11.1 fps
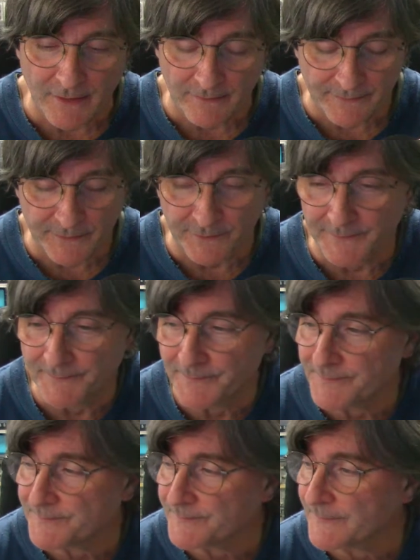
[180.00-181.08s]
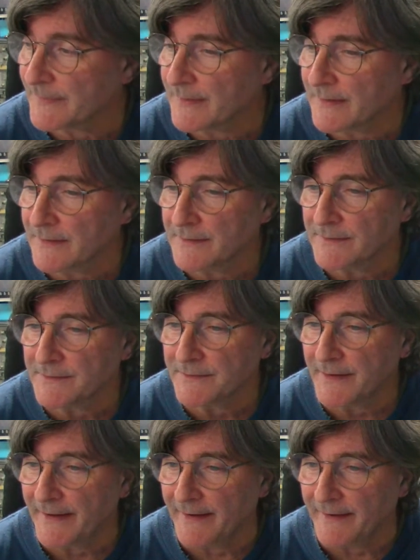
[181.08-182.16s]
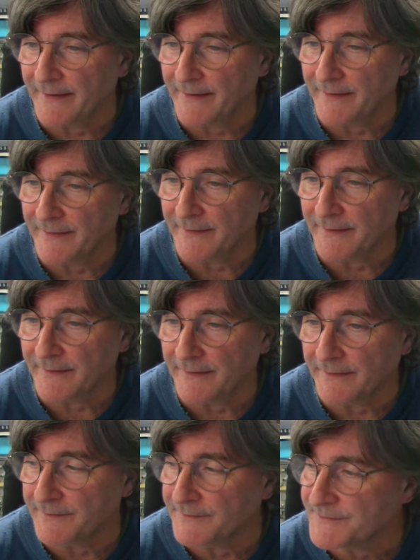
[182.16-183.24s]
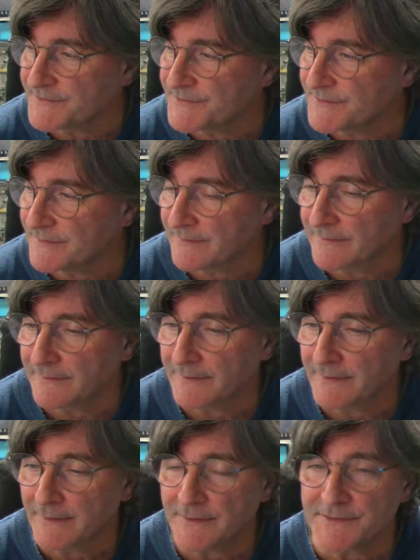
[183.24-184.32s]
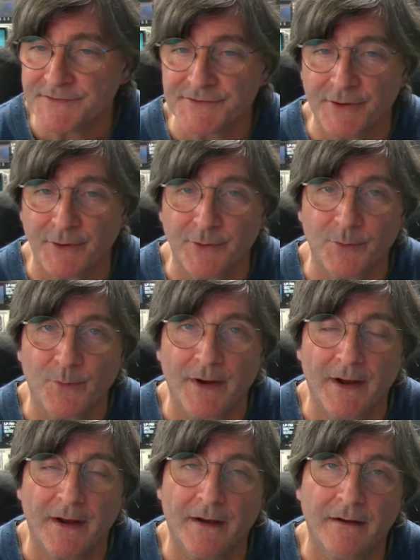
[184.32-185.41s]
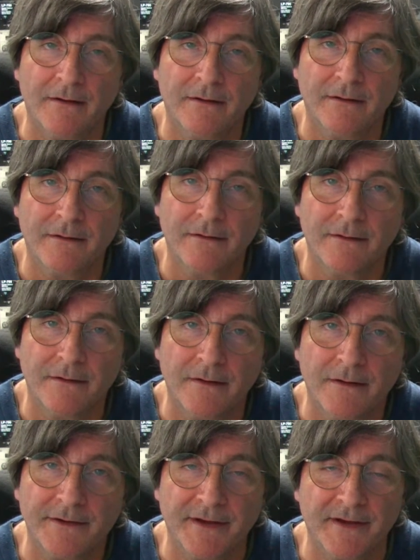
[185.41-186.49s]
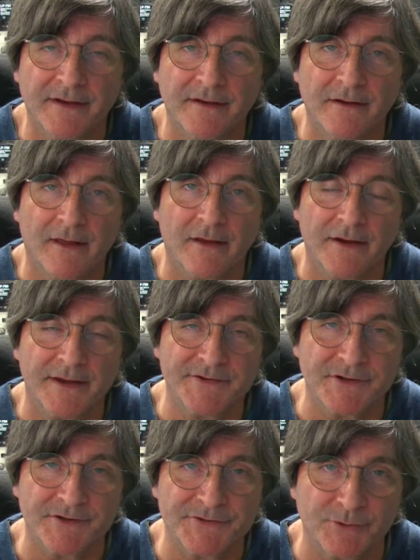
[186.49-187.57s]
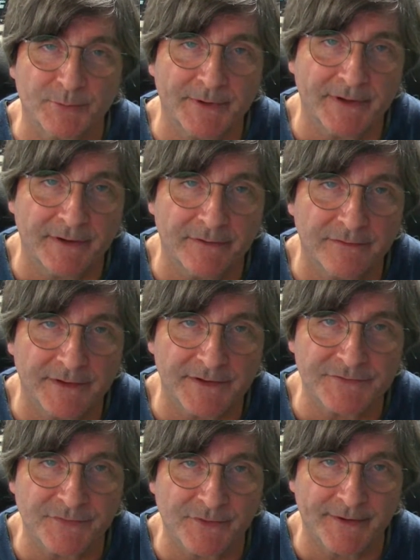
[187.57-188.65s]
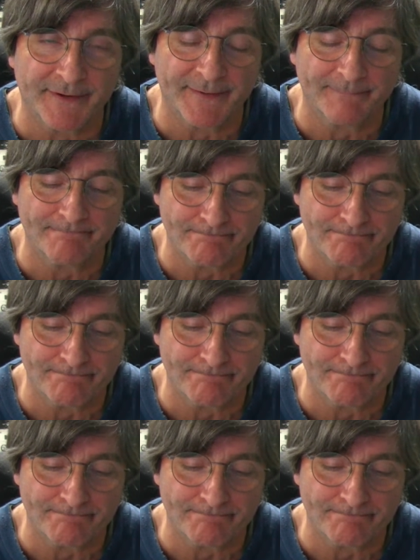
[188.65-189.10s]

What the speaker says: Thank you. And so, I guess I'll still be here next Friday